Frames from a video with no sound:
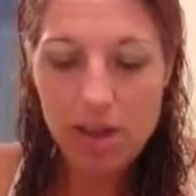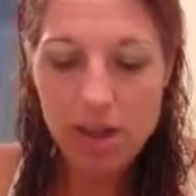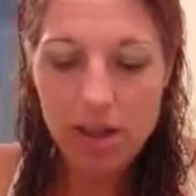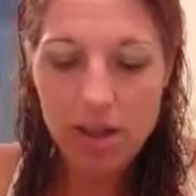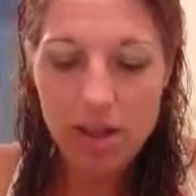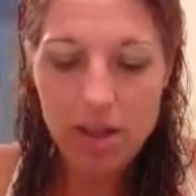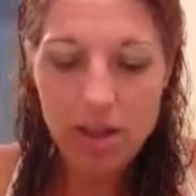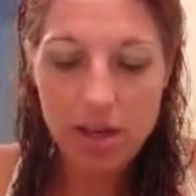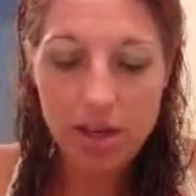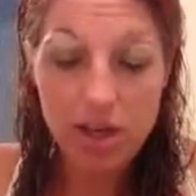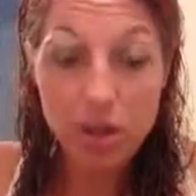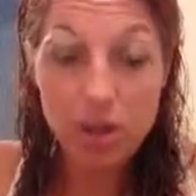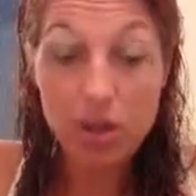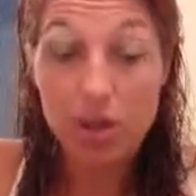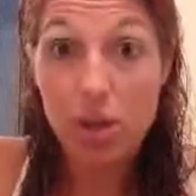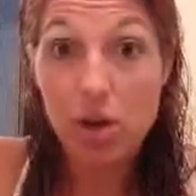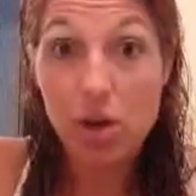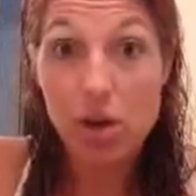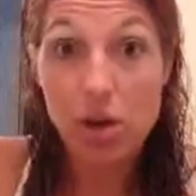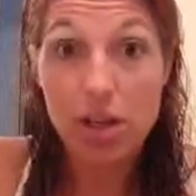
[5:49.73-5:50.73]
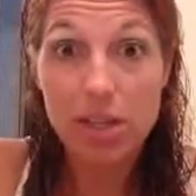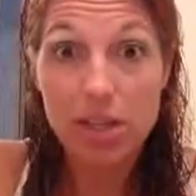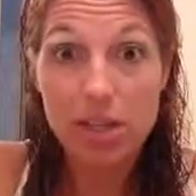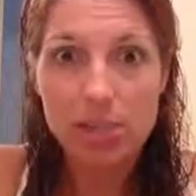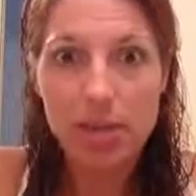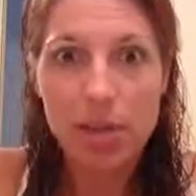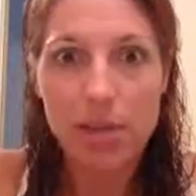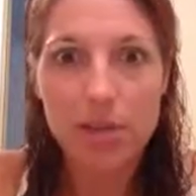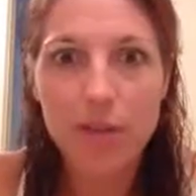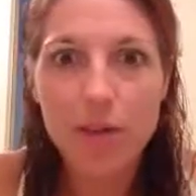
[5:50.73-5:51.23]
eyeliners on
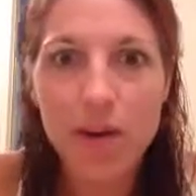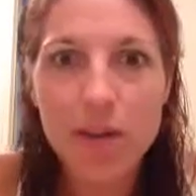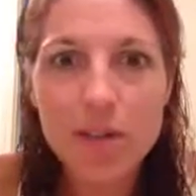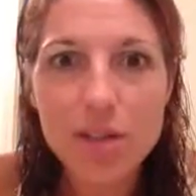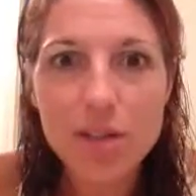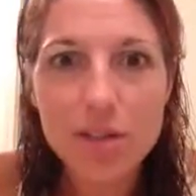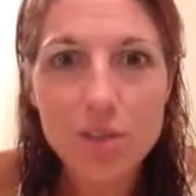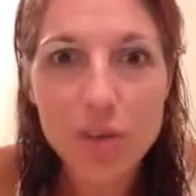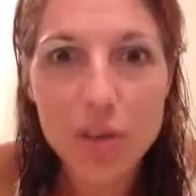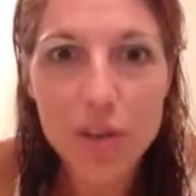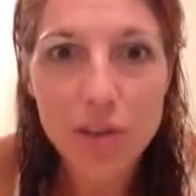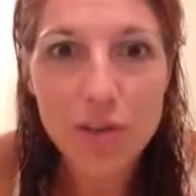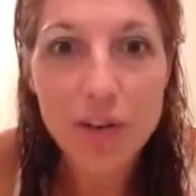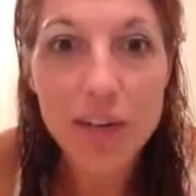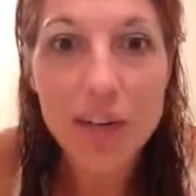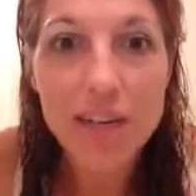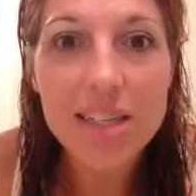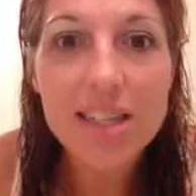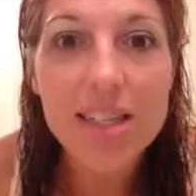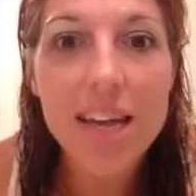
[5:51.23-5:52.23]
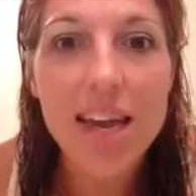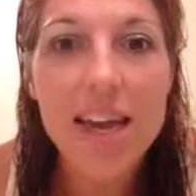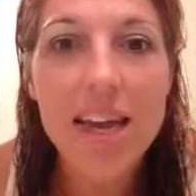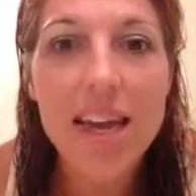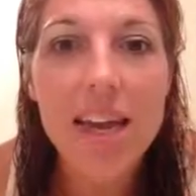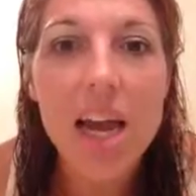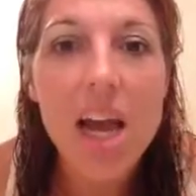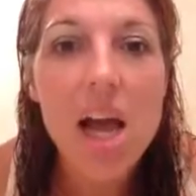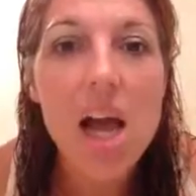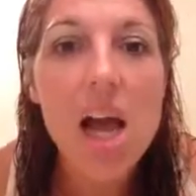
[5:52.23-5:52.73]
September 1st, which is very
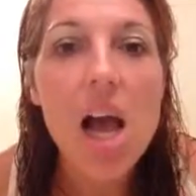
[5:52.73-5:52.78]
exciting.